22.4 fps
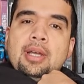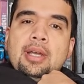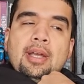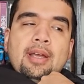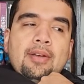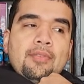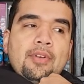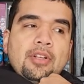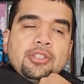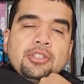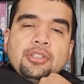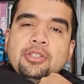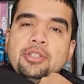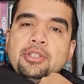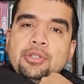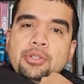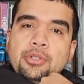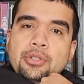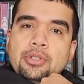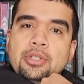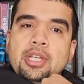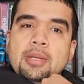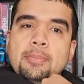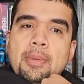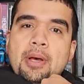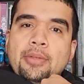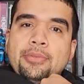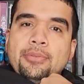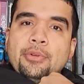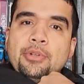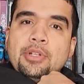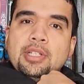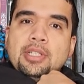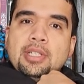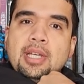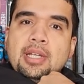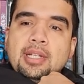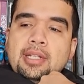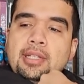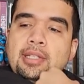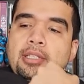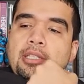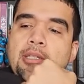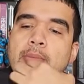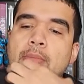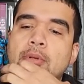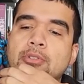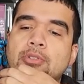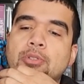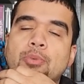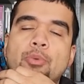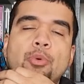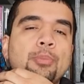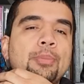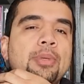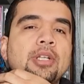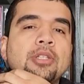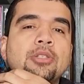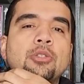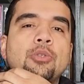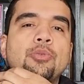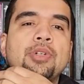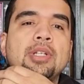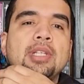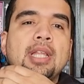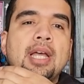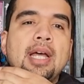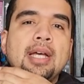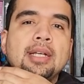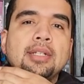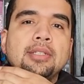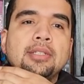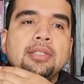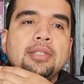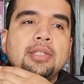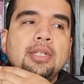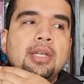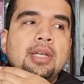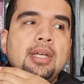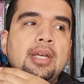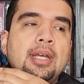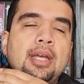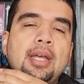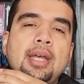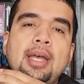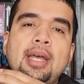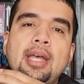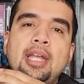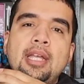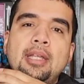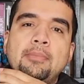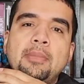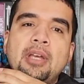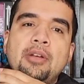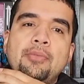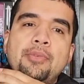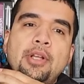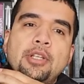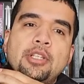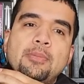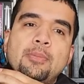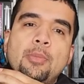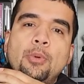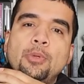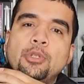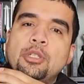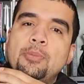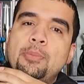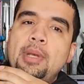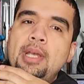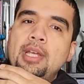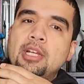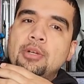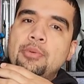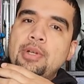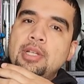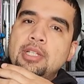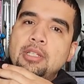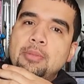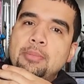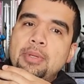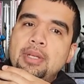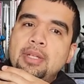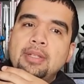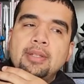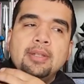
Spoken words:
Eventually, usually about 30 seconds, the muscle will begin to relax and my range of motion may increase a bit.